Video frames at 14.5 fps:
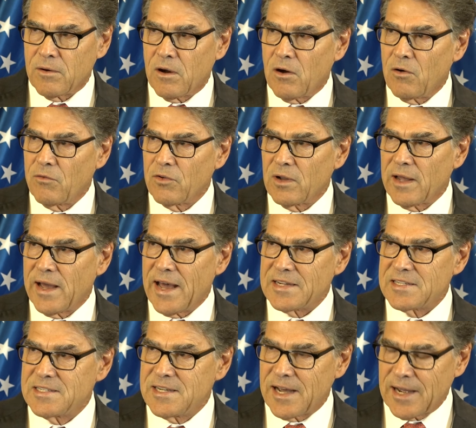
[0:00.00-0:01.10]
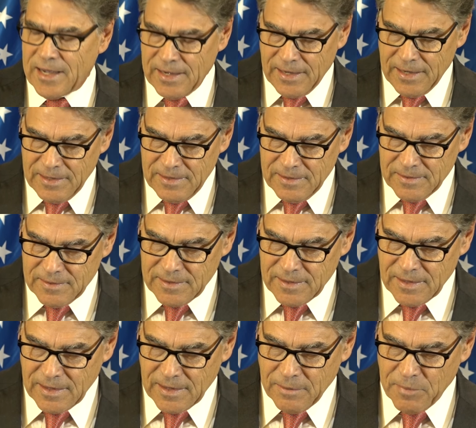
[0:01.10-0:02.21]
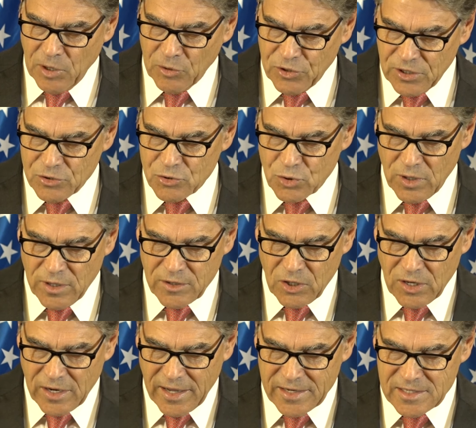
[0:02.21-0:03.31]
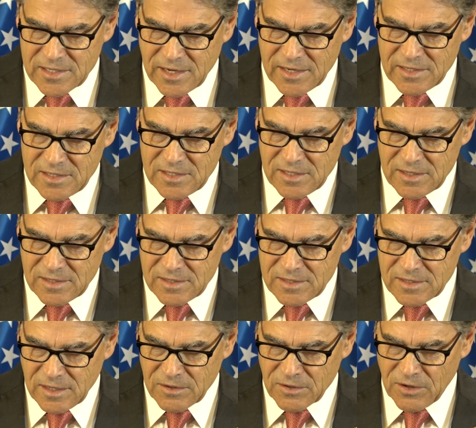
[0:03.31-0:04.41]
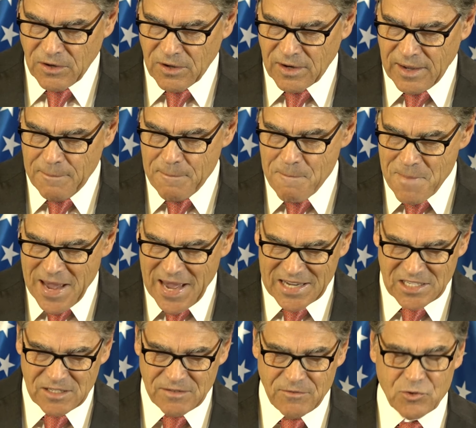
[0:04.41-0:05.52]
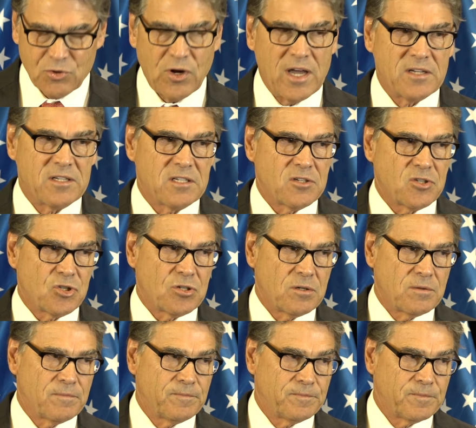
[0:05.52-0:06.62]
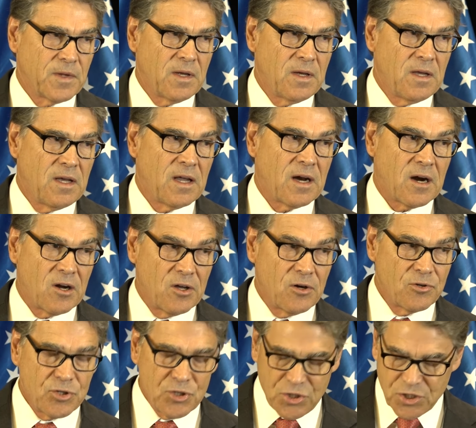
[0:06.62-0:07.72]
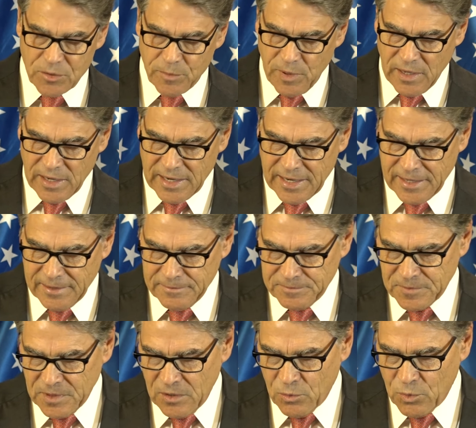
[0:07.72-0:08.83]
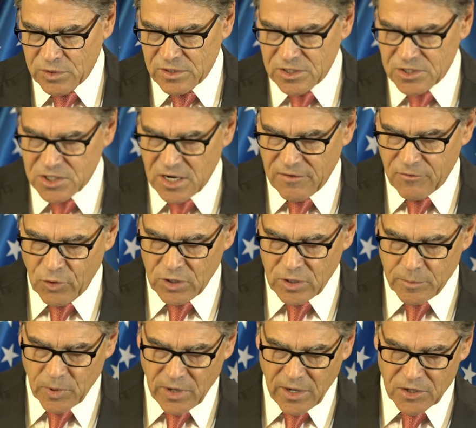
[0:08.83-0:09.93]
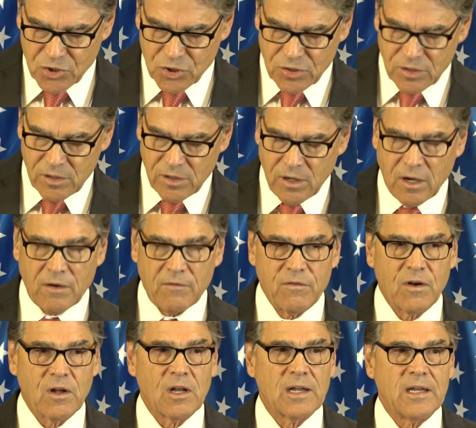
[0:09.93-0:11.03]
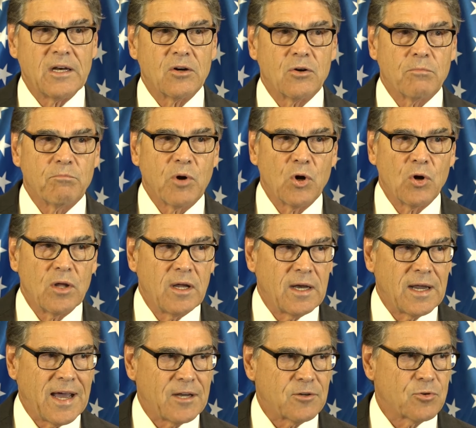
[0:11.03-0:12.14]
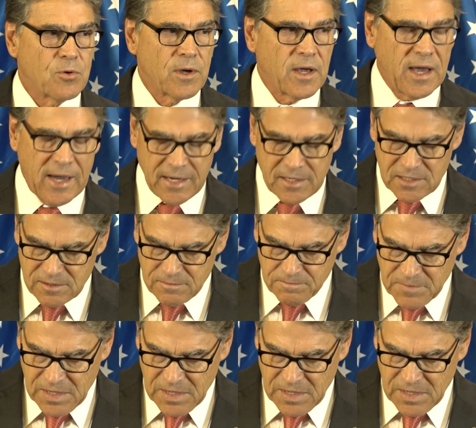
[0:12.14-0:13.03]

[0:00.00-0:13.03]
Over the last decade, both Israel and the United States has undergone a massive transition in our energy supply with the discovery and the production of cleaner burning natural gas.